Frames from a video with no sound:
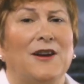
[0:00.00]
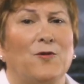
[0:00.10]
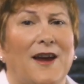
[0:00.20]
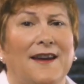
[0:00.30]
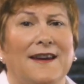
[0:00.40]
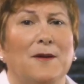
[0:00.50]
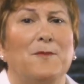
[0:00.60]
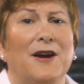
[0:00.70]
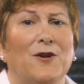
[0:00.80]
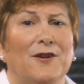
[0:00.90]
creating a
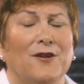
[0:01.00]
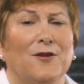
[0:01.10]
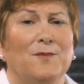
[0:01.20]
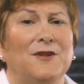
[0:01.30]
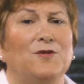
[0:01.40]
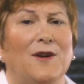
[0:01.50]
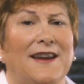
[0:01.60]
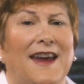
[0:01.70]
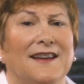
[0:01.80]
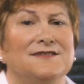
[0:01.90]
barrier
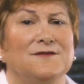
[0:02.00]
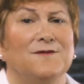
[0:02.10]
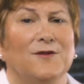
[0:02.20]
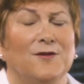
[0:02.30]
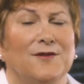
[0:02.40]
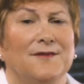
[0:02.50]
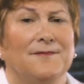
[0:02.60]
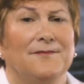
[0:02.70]
between hands and food.